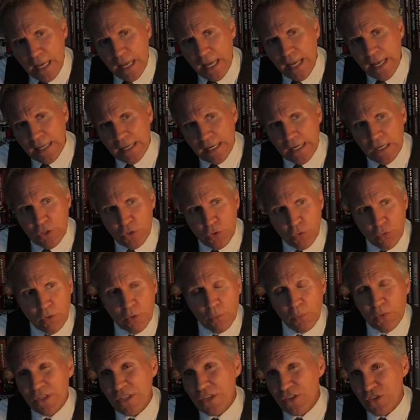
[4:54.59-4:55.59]
and I do
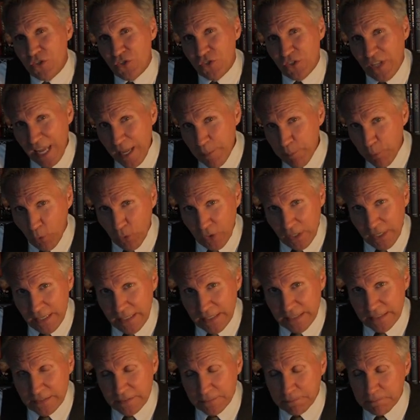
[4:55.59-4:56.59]
it with a staple
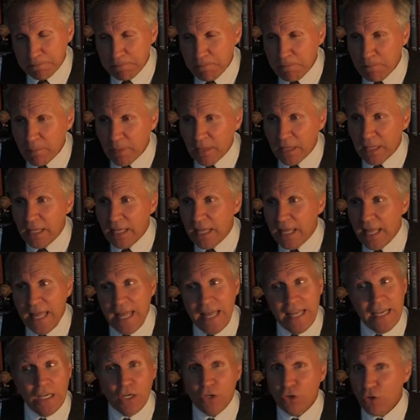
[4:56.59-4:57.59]
gun.
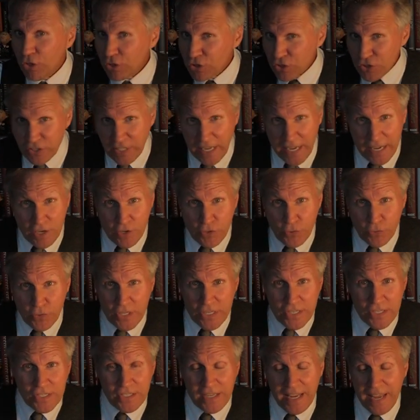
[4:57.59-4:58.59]
And it looks
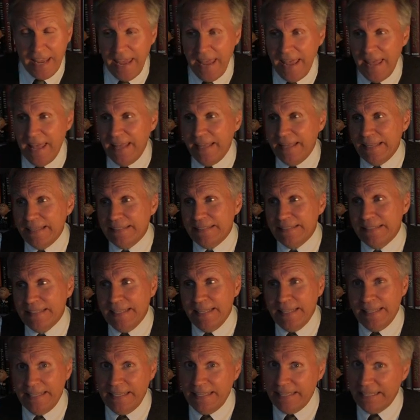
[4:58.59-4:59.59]
dangerous, and
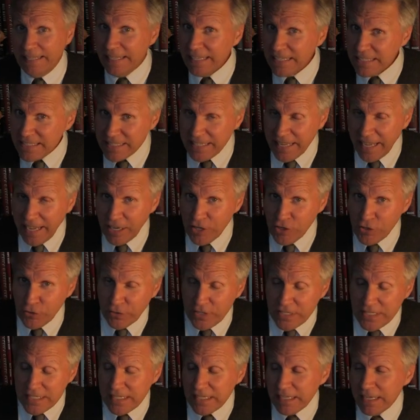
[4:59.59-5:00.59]
it is
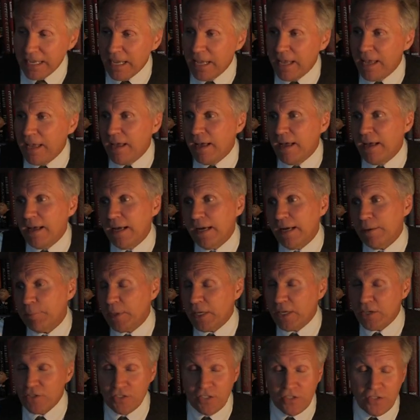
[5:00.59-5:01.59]
dangerous,
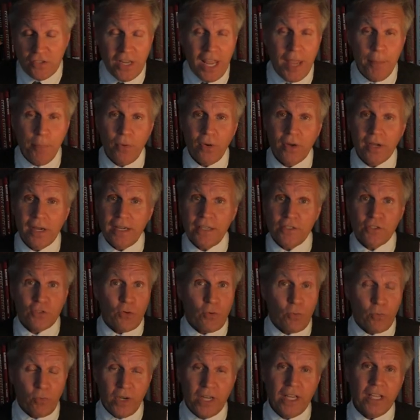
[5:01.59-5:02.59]
because the staple guns
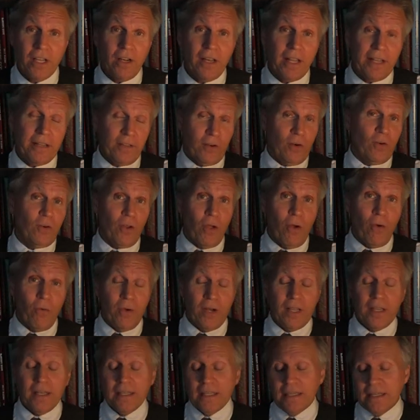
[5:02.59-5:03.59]
are real and they're
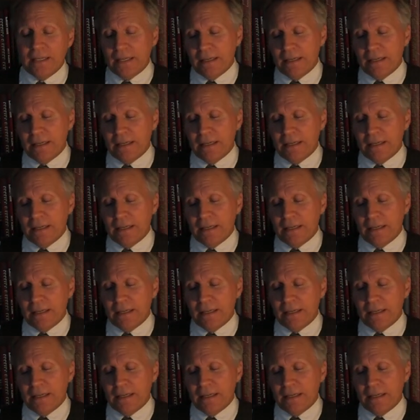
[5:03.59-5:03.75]
loaded.